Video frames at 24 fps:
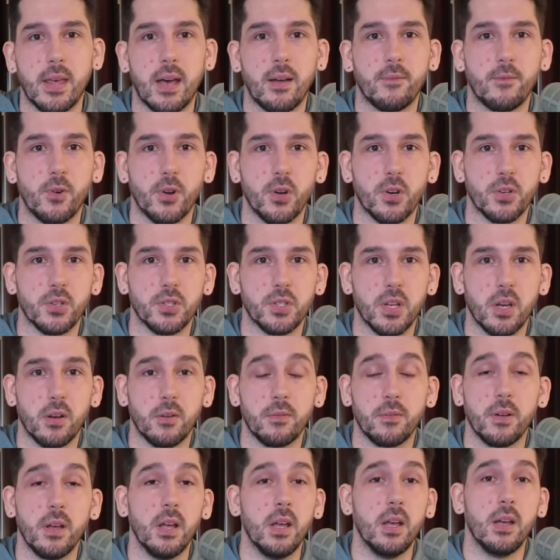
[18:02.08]
that for
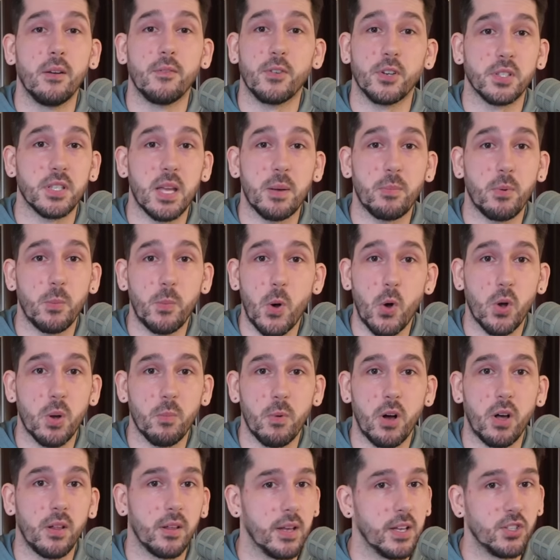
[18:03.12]
yourself. For example,
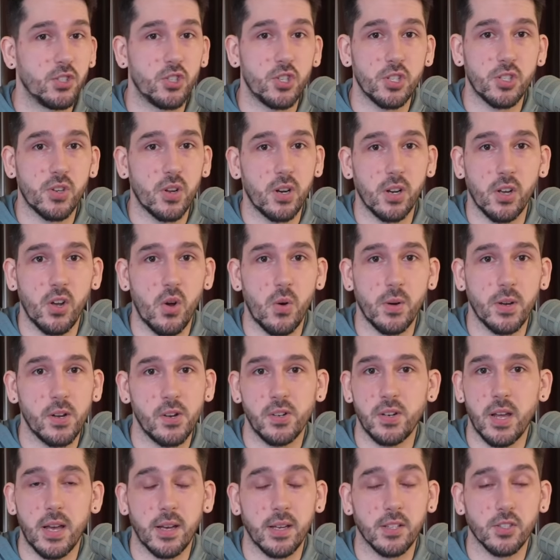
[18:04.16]
Pokeball, it's just going to go into your
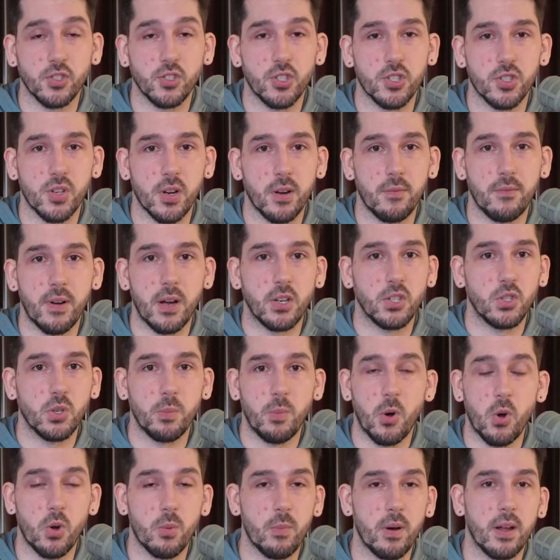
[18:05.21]
deck. It's just going to find you a
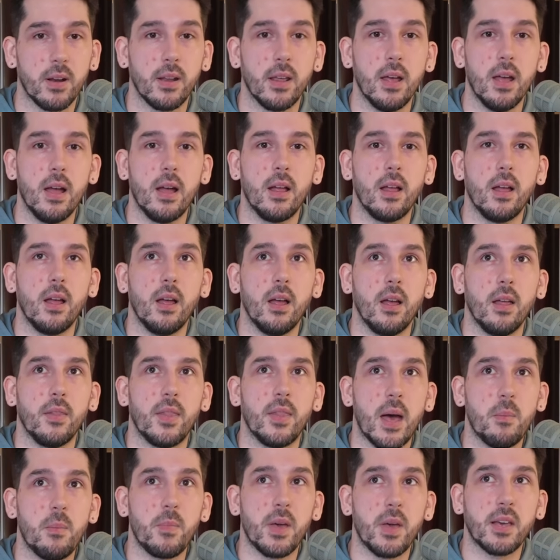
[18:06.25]
Pokemon.
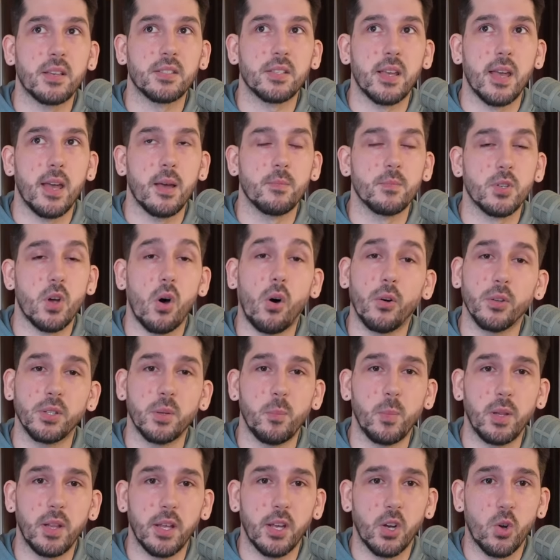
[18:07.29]
That makes games
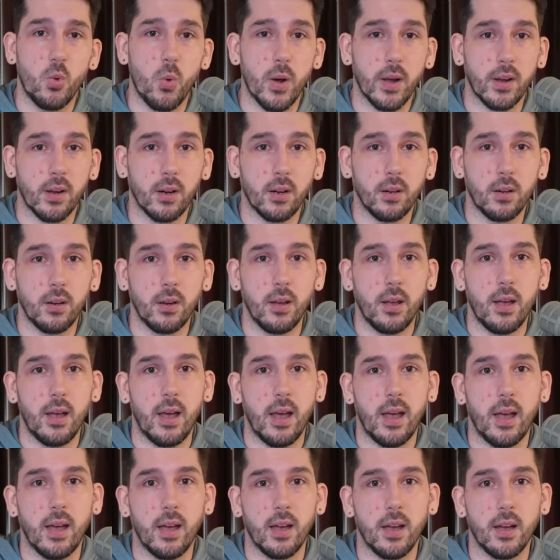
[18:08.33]
ultimately quicker
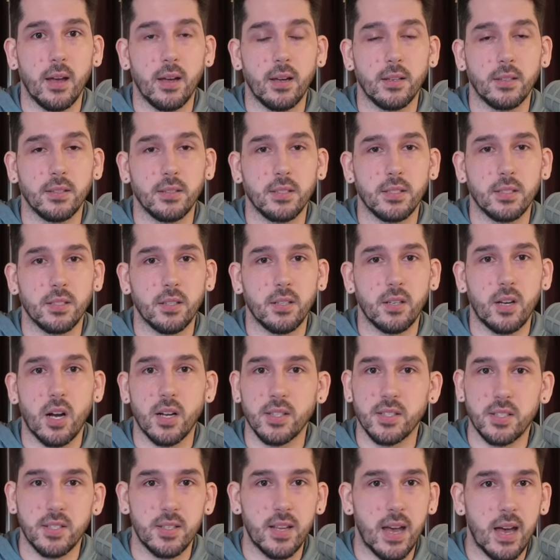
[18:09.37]
and
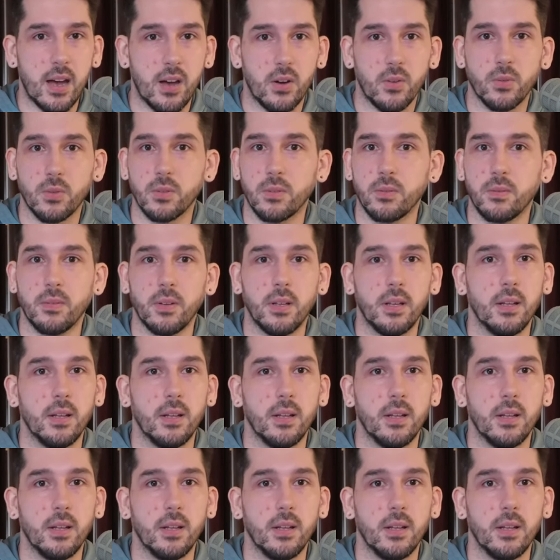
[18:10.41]
cuts down,